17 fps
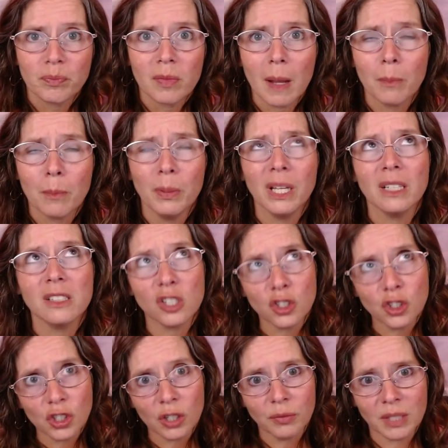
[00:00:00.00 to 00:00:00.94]
because
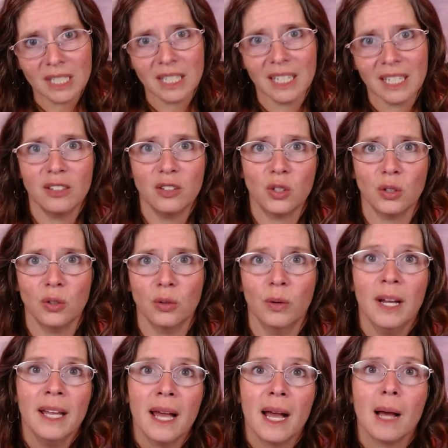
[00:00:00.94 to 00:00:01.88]
it shifted into
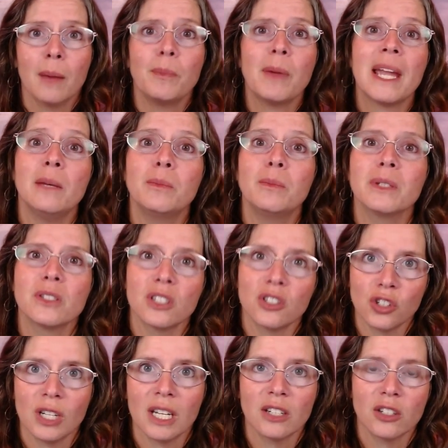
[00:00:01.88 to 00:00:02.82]
a paid
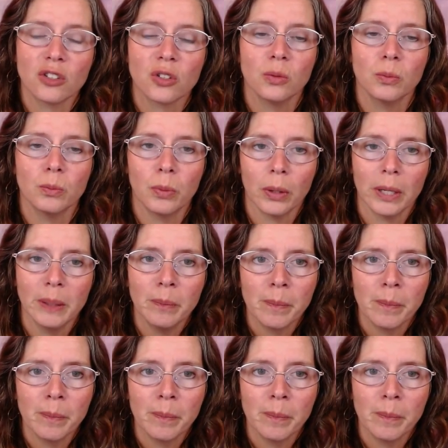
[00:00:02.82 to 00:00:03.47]
position at a certain point.